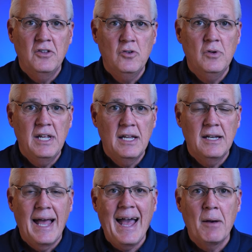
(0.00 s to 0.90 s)
you
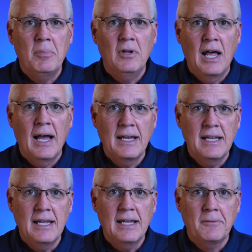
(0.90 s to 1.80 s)
need Apple I
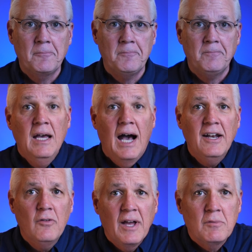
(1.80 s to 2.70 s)
D. I
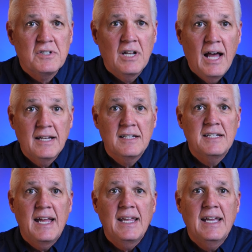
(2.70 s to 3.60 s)
know that was a lot to
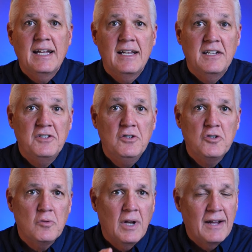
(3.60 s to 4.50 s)
take in, and as
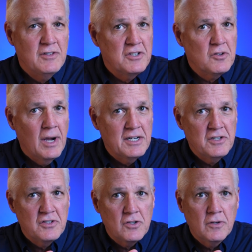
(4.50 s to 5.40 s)
usual, I've just
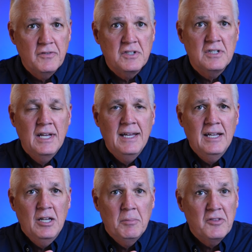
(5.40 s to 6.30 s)
scratched the surface.
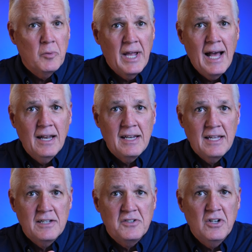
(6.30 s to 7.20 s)
But the
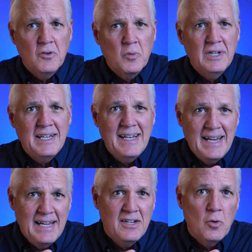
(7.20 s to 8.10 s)
reality is you don't really
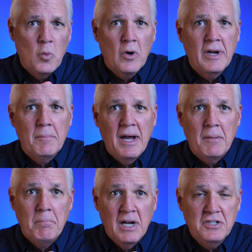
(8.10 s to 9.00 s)
need to worry
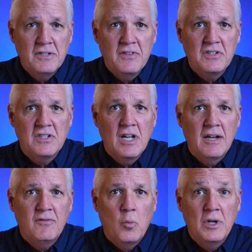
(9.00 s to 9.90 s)
about much of this
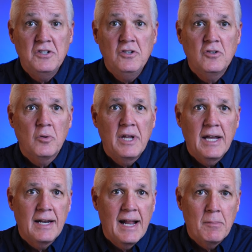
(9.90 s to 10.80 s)
stuff. Once you
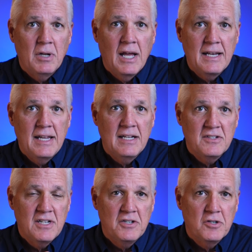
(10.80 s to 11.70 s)
create an Apple I D and
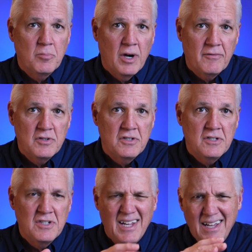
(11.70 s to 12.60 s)
set your
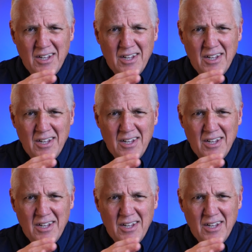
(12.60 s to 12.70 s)
preferences,